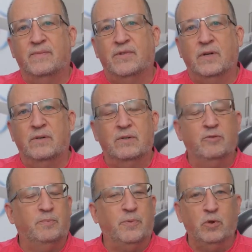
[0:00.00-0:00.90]
So it
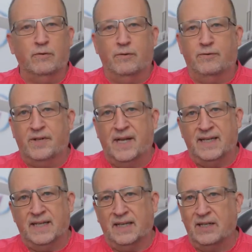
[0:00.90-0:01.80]
was beautiful for
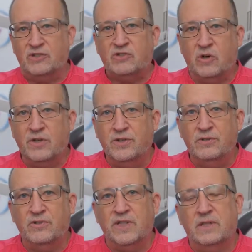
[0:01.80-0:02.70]
that. That's how I started
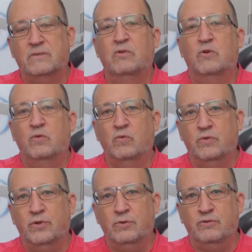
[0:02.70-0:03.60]
using it.
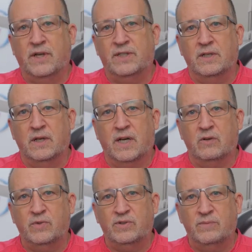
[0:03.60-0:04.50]
I did a lot
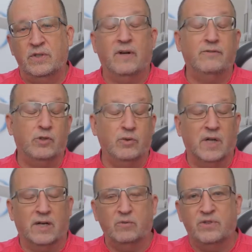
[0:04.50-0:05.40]
of wisdom teeth. I do a
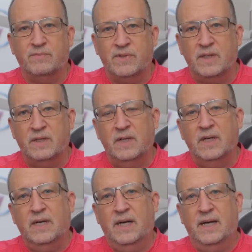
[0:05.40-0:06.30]
lot of wisdom teeth.
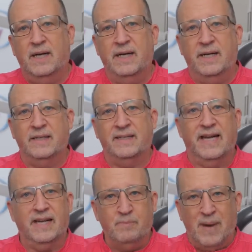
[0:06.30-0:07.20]
And
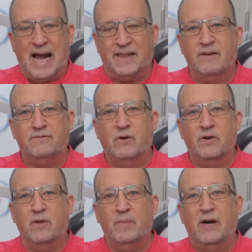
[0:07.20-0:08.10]
getting back that
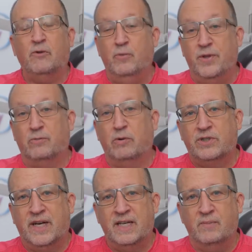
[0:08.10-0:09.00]
far in the mouth with a
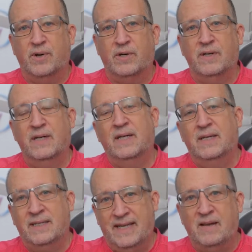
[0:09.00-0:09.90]
rotating burr
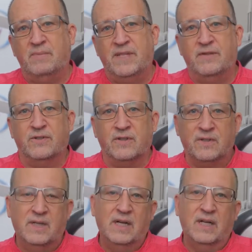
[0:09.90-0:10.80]
can be
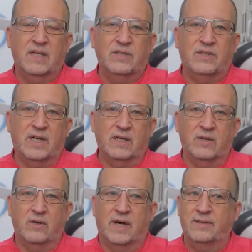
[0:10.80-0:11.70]
difficult.
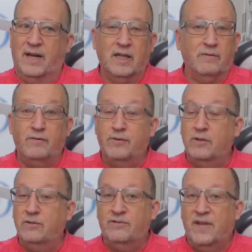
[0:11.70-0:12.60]
So I love it for
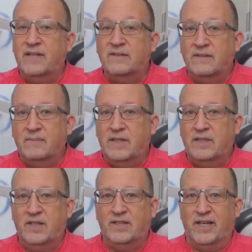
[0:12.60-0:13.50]
those things. I
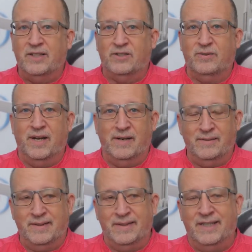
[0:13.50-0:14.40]
mean, it's an
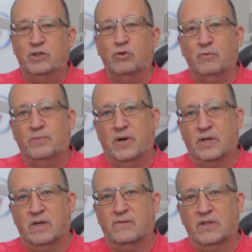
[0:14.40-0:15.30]
integral
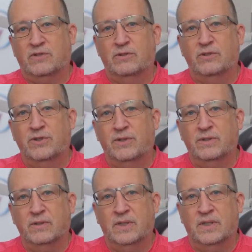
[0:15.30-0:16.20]
part of our
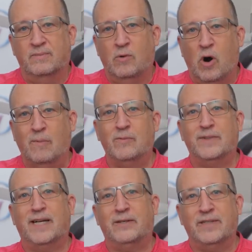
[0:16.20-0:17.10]
surgical
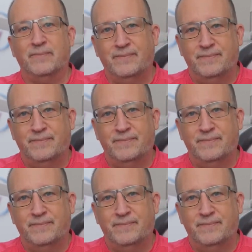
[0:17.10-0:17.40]
armamentarium.